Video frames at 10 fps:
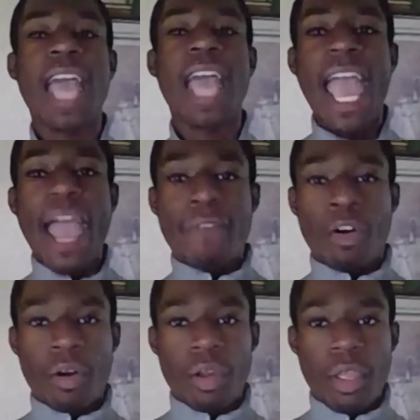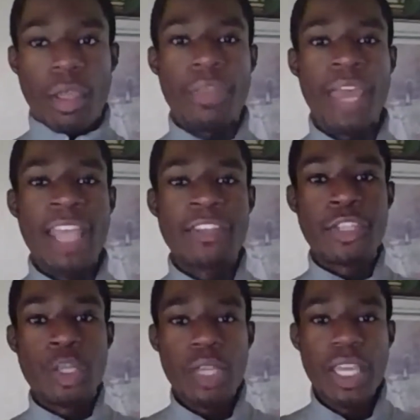ever that a
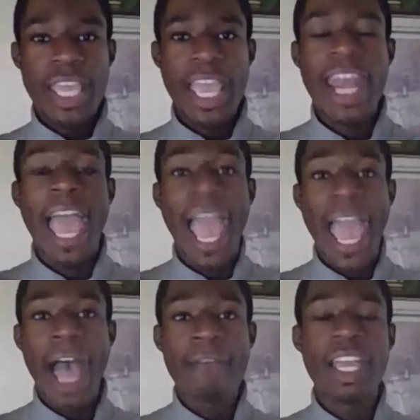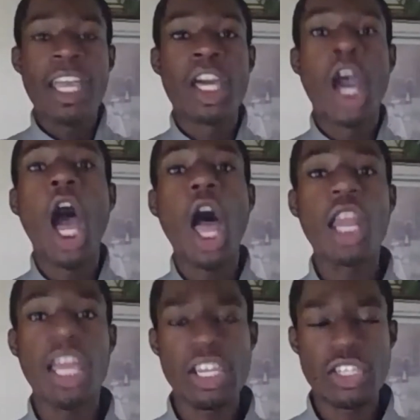student can have in
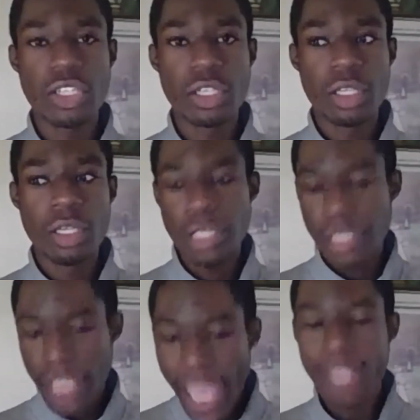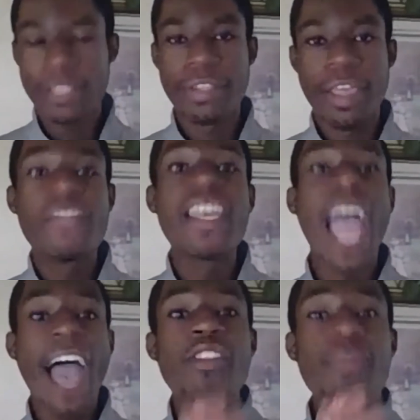college. Yes, they
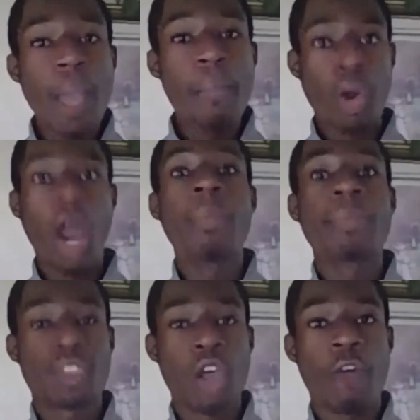have to be a problem solver